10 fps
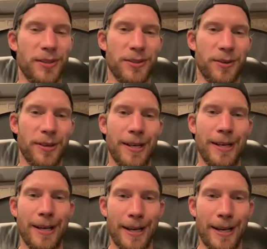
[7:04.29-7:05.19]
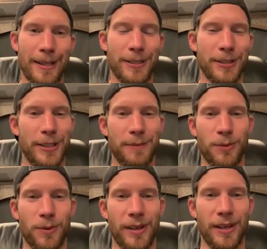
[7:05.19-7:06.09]
And so uh, things just seem
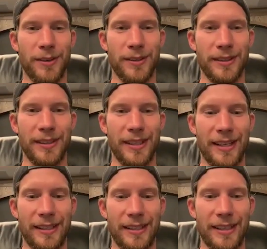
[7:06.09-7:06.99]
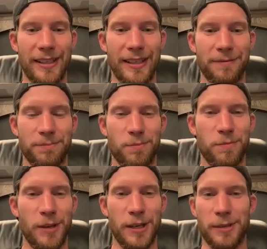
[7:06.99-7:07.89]
to work out and and uh,
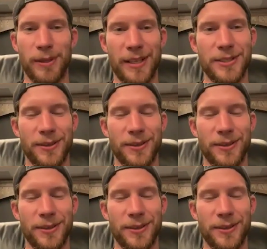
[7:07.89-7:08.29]
fit into place.